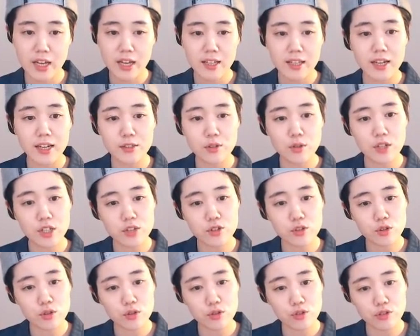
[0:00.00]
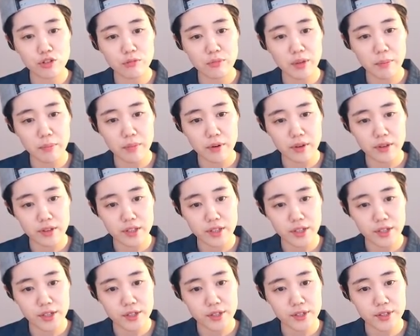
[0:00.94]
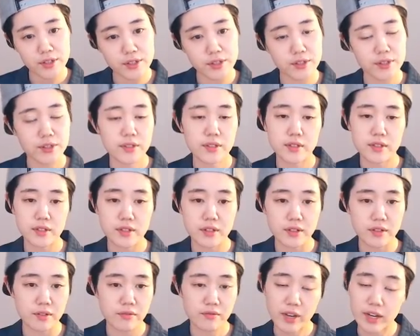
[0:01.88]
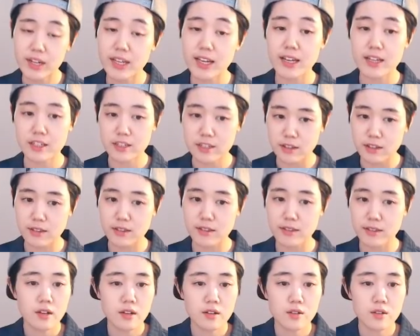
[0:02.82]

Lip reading: Yeah, so it's good to remember this variation.